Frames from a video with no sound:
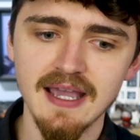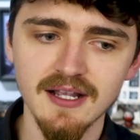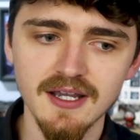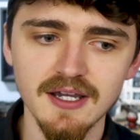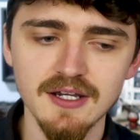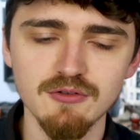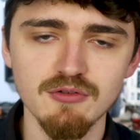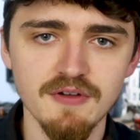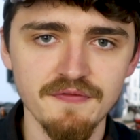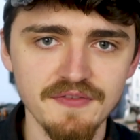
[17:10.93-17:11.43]
and
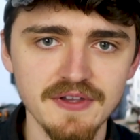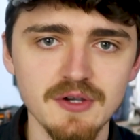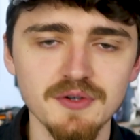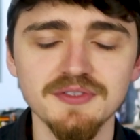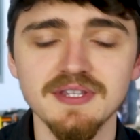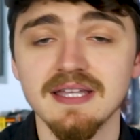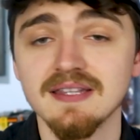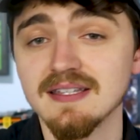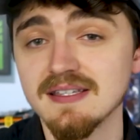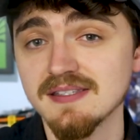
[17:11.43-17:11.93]
kind of
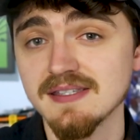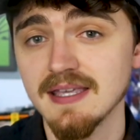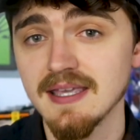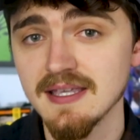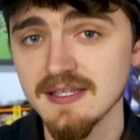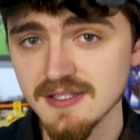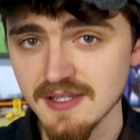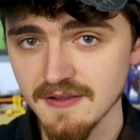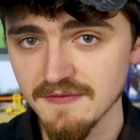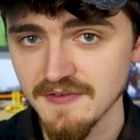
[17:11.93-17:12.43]
revealed that this
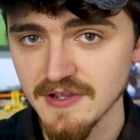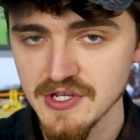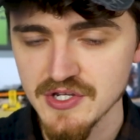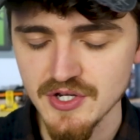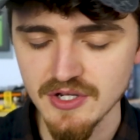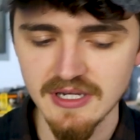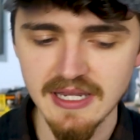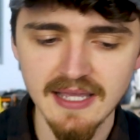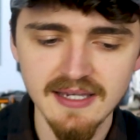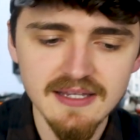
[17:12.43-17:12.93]
is a
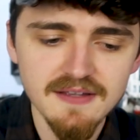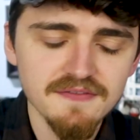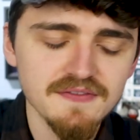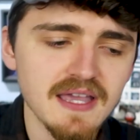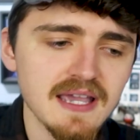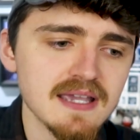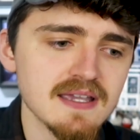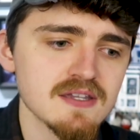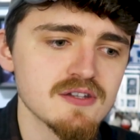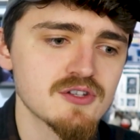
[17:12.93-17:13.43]
vision. And if
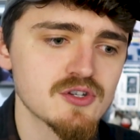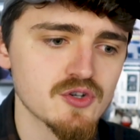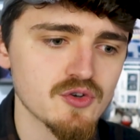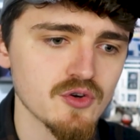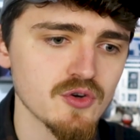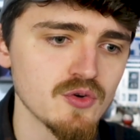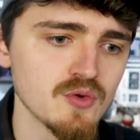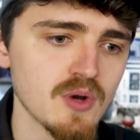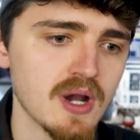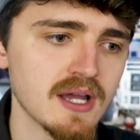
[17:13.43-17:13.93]
that is
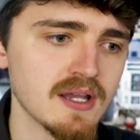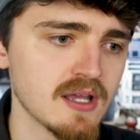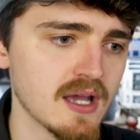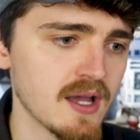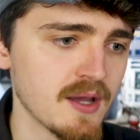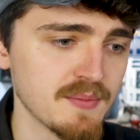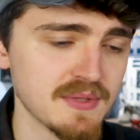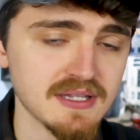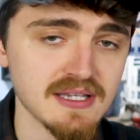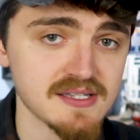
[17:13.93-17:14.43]
true, I,
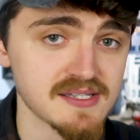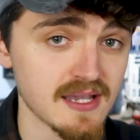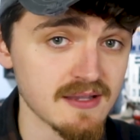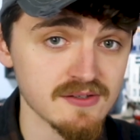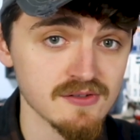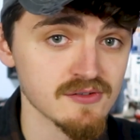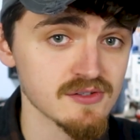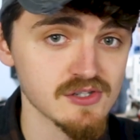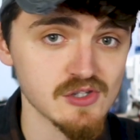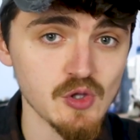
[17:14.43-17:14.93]
I mean, this
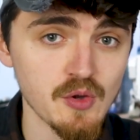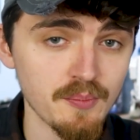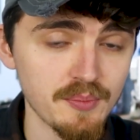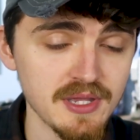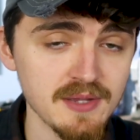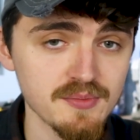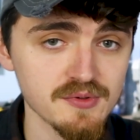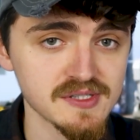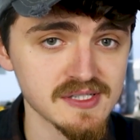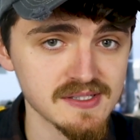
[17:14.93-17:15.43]
hasn't stopped
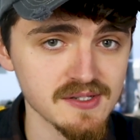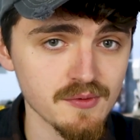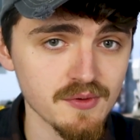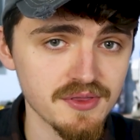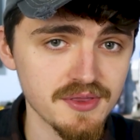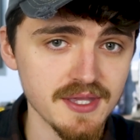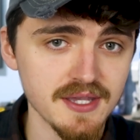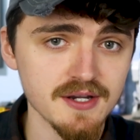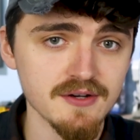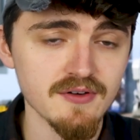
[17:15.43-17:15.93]
people still
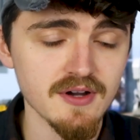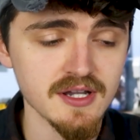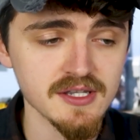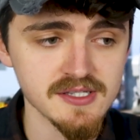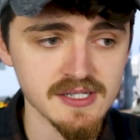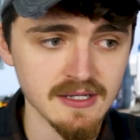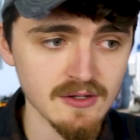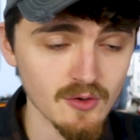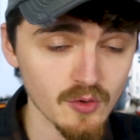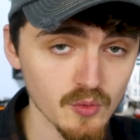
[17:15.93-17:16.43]

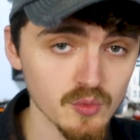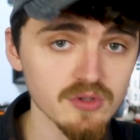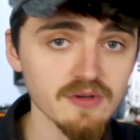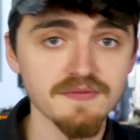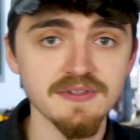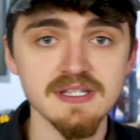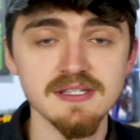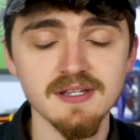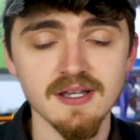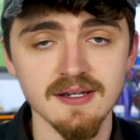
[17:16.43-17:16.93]
theorizing all
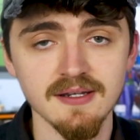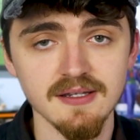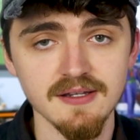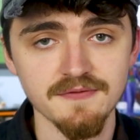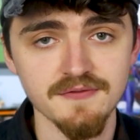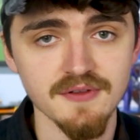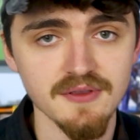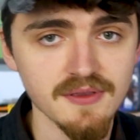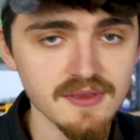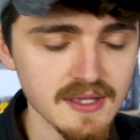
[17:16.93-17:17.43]
of these kind of
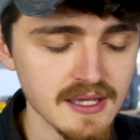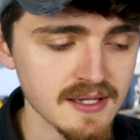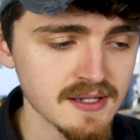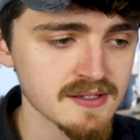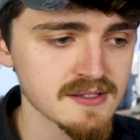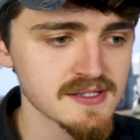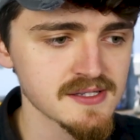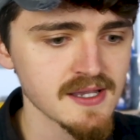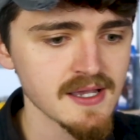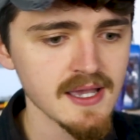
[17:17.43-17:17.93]
different
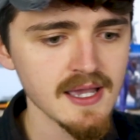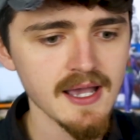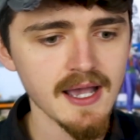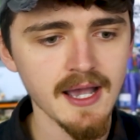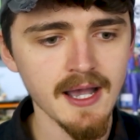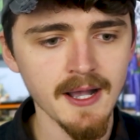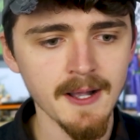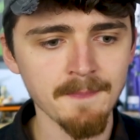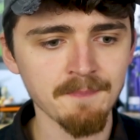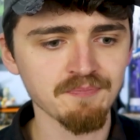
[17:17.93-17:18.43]
things.
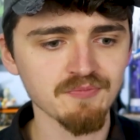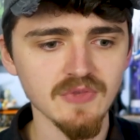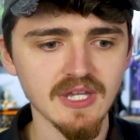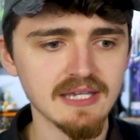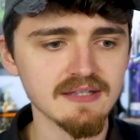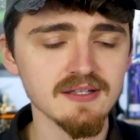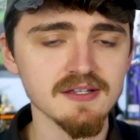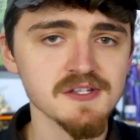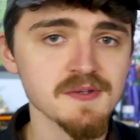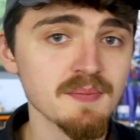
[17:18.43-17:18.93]
Um,
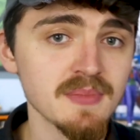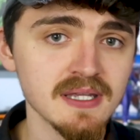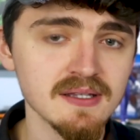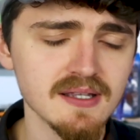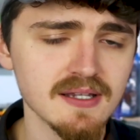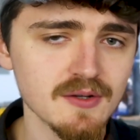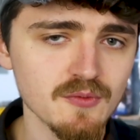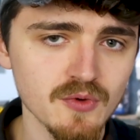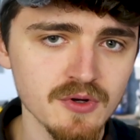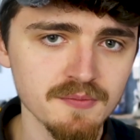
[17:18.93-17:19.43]
it doesn't mean
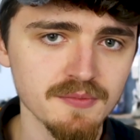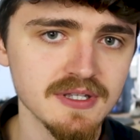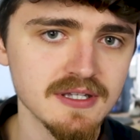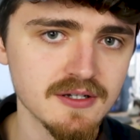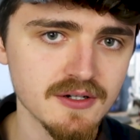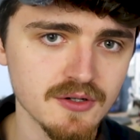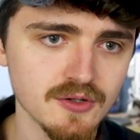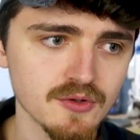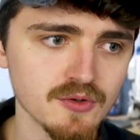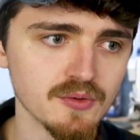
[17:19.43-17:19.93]
that it won't be
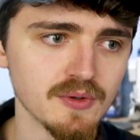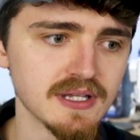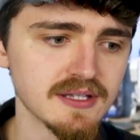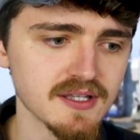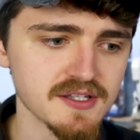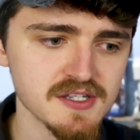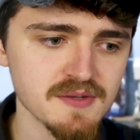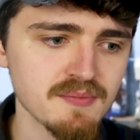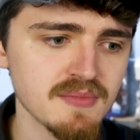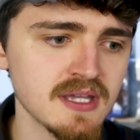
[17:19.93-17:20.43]
cool. It
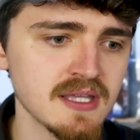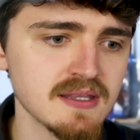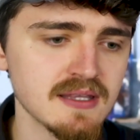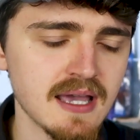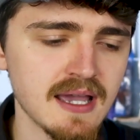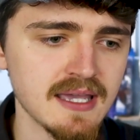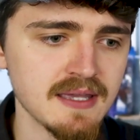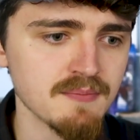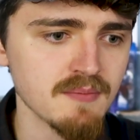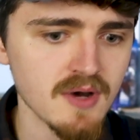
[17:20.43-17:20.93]
doesn't mean
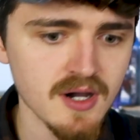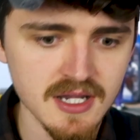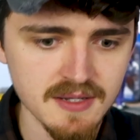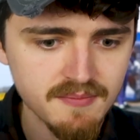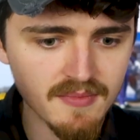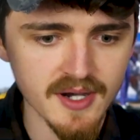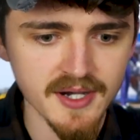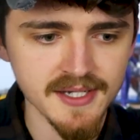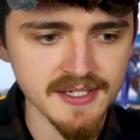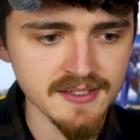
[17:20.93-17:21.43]
that, in my
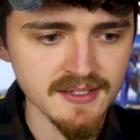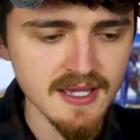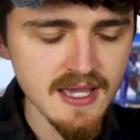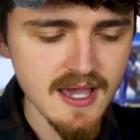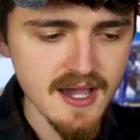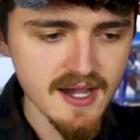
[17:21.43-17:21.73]
mind,